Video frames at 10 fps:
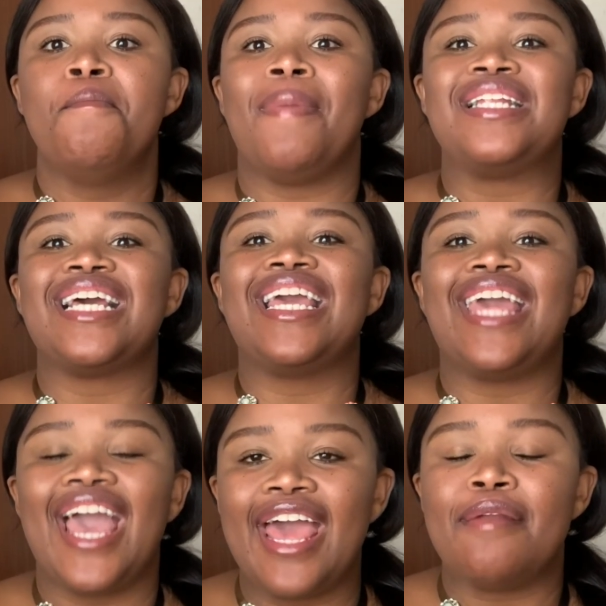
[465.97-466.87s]
But
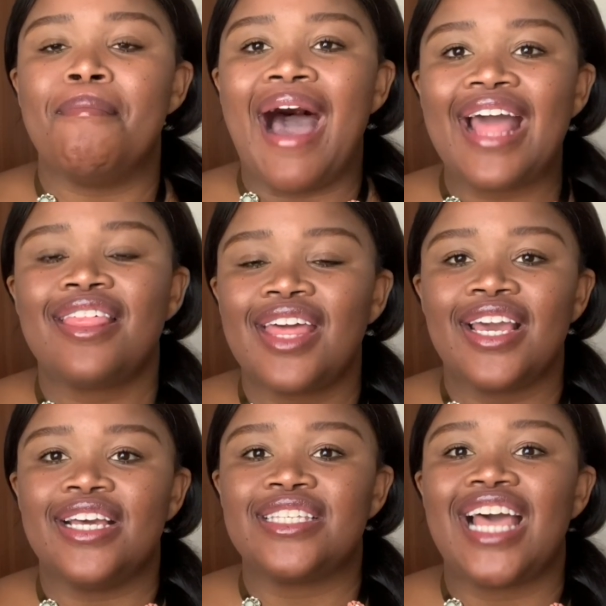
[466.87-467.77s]
again, my
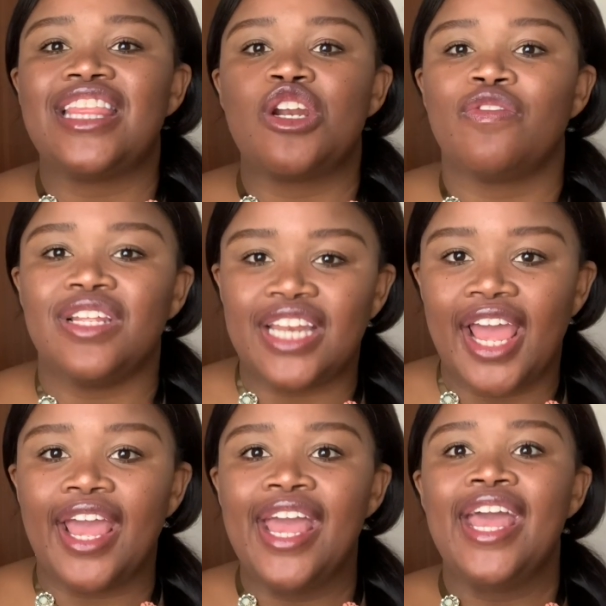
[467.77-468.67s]
thing is, at the end of the
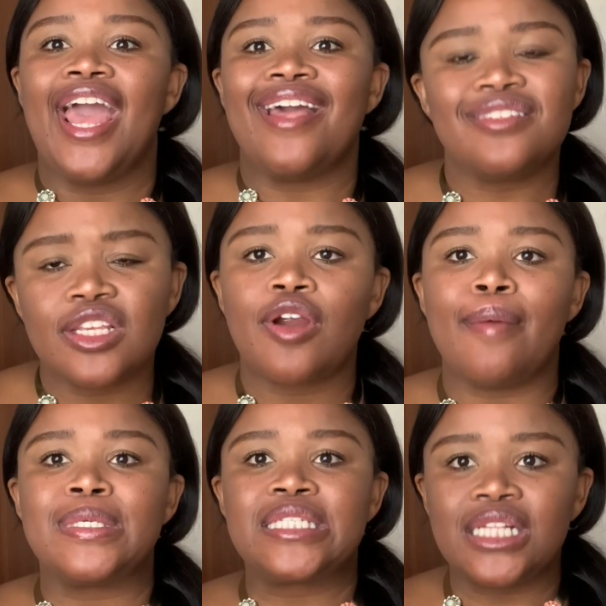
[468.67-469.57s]
day,
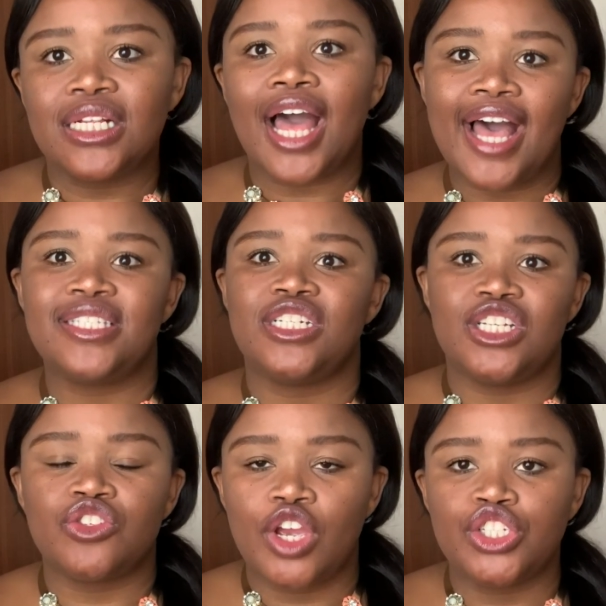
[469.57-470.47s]
Instagram still has the
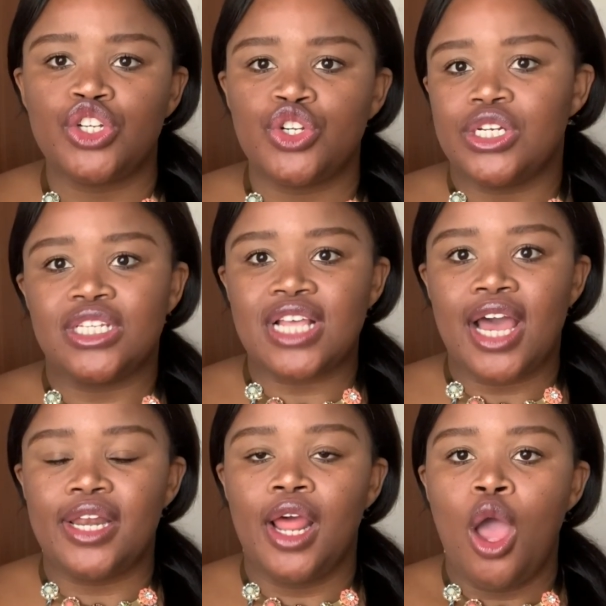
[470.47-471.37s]
discretion to
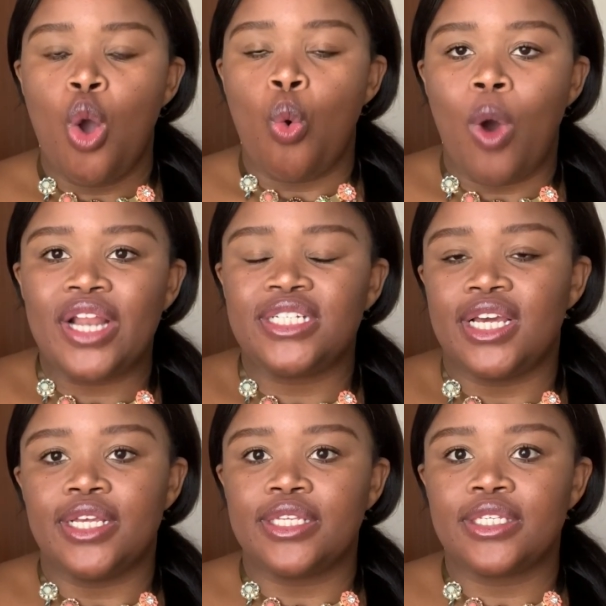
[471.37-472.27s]
decide what
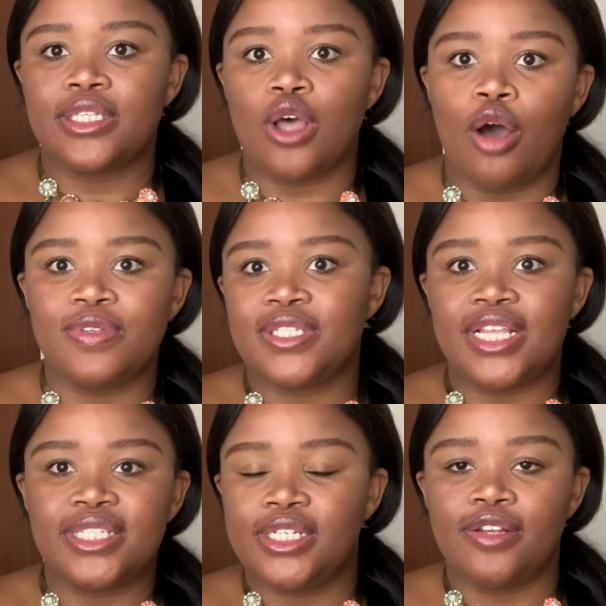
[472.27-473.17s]
is of
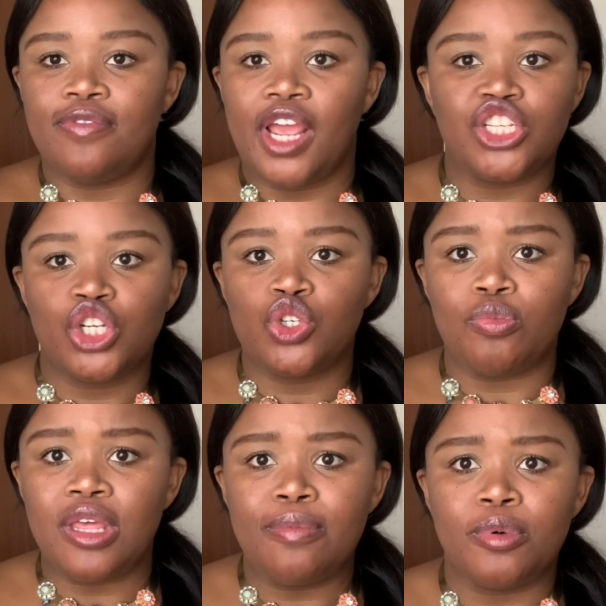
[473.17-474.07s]
sensitive nature to
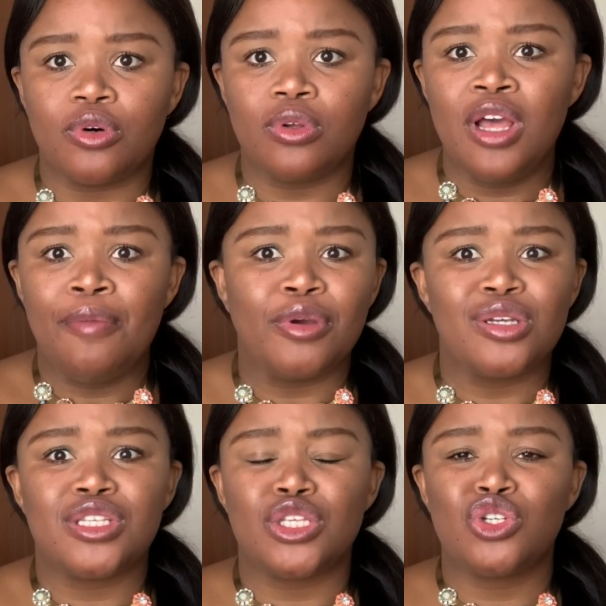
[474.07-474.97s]
people.
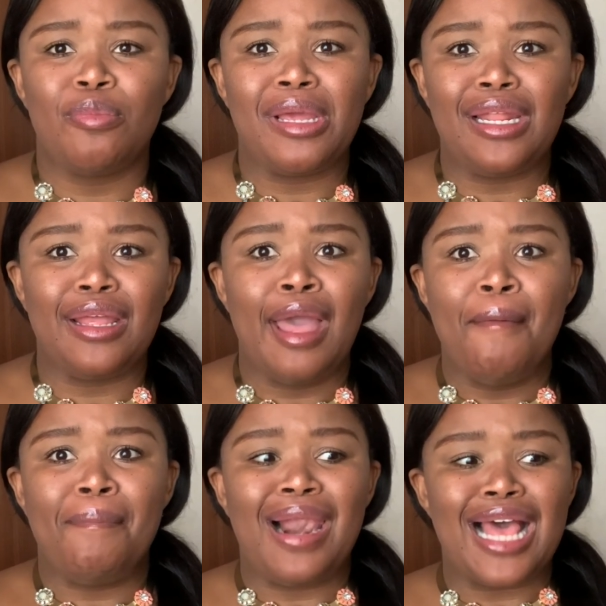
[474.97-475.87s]
Because there's so many
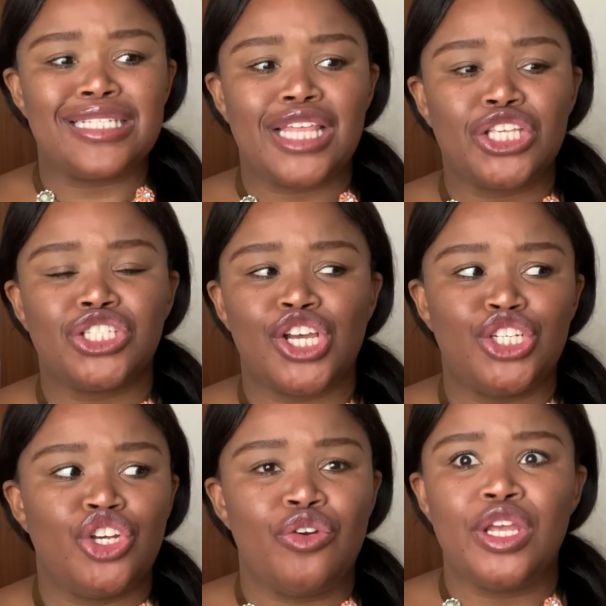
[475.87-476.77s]
plastic
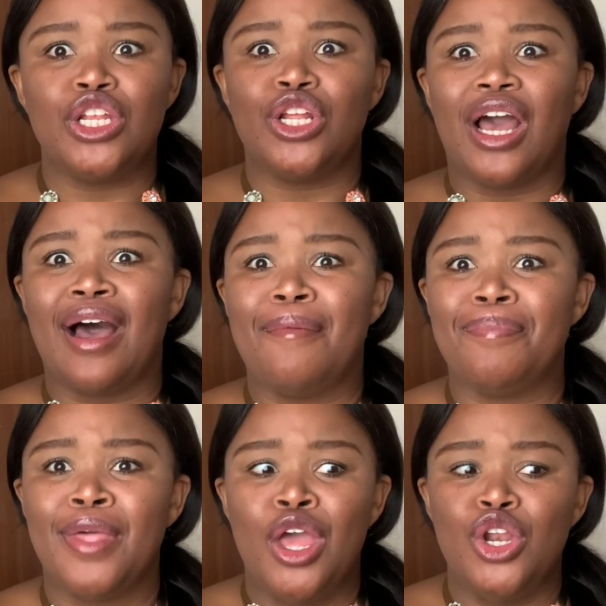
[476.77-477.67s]
surgery,
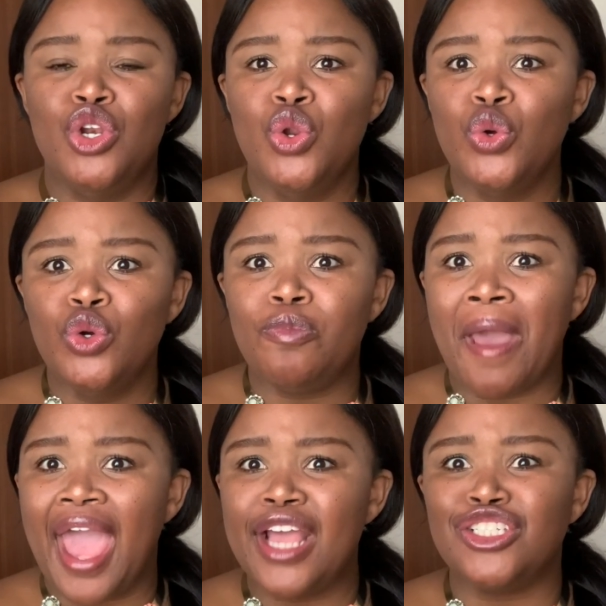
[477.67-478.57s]
nude
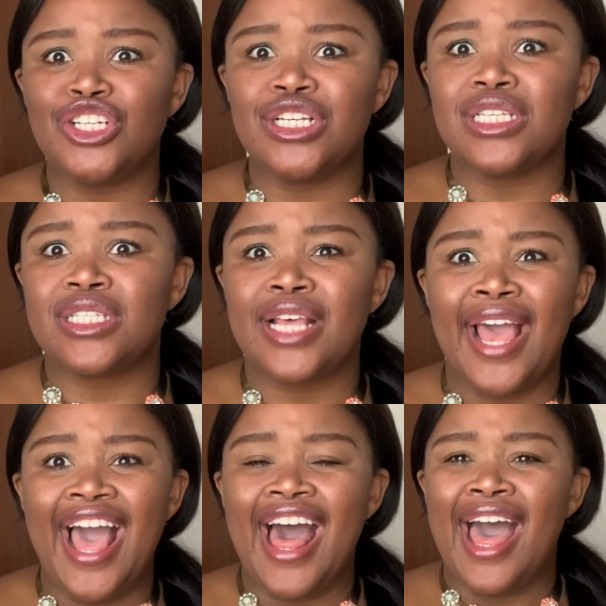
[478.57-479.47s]
pages.
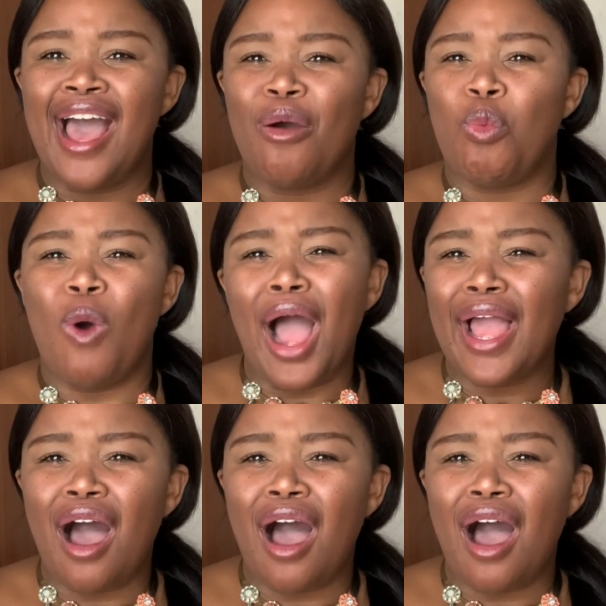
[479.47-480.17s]
Why